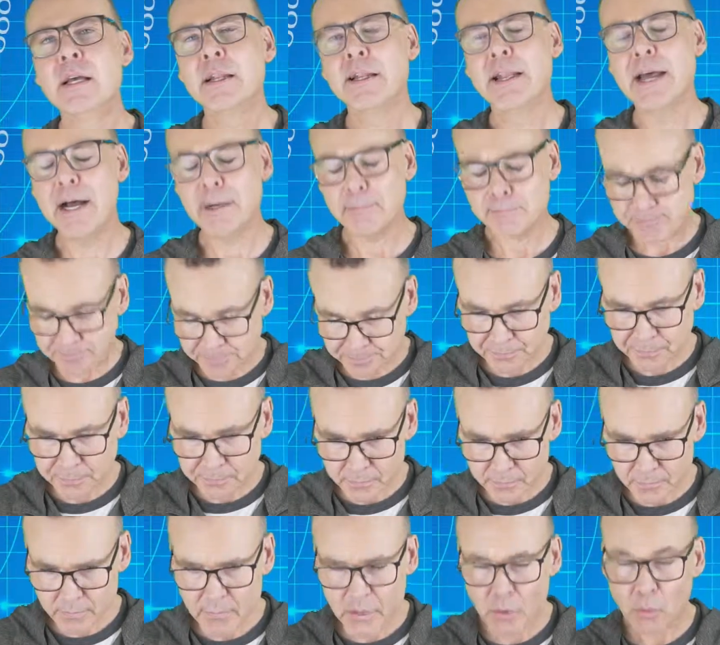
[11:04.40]
Now,
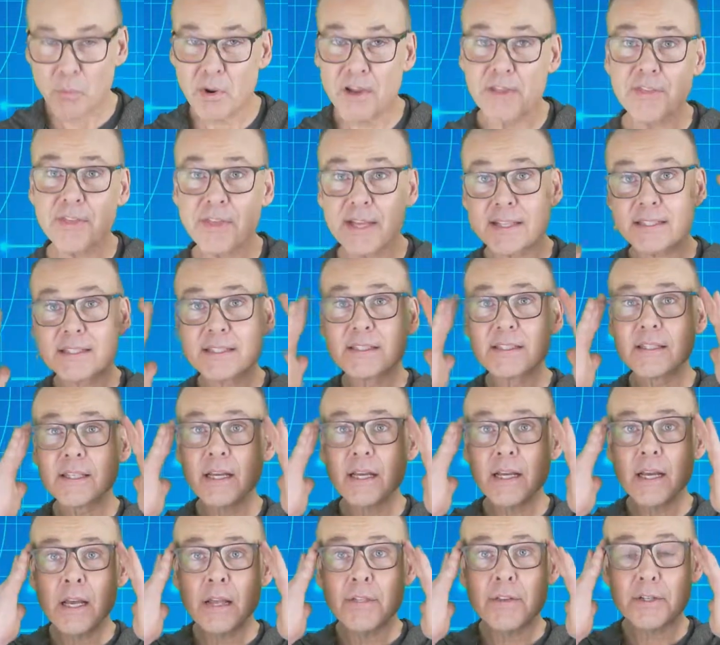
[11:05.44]
with this,
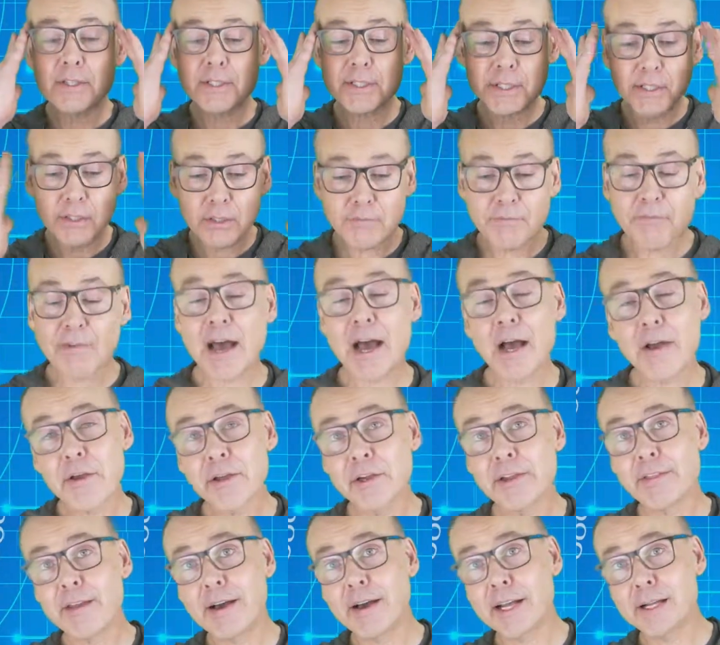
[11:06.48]
there's still value
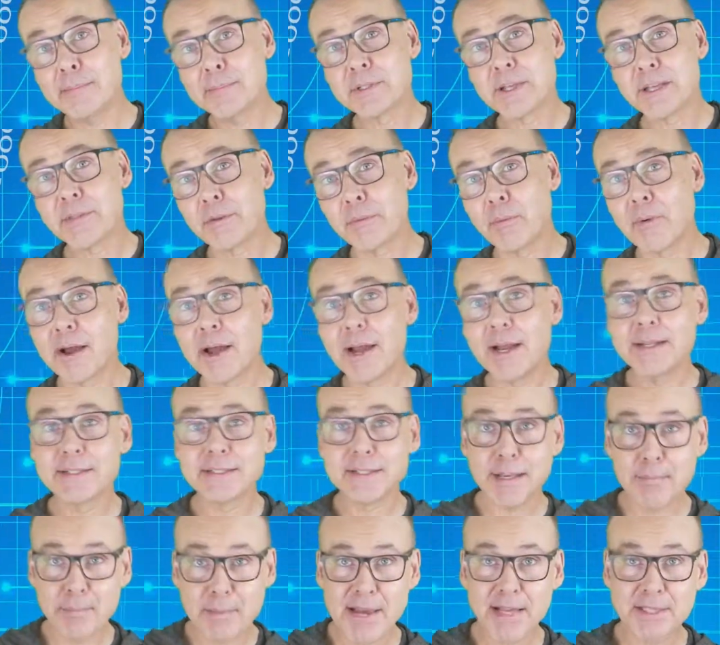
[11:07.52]
to the items on the right, as
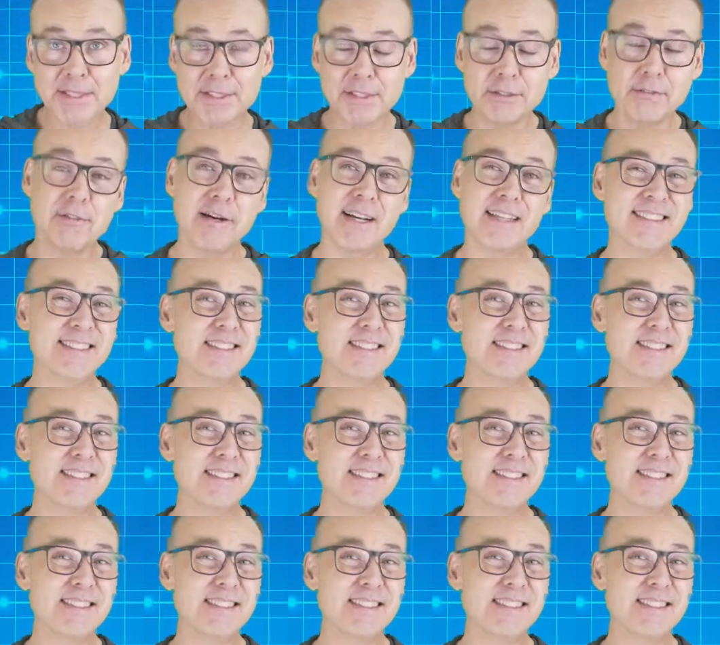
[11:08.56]
I mentioned, right?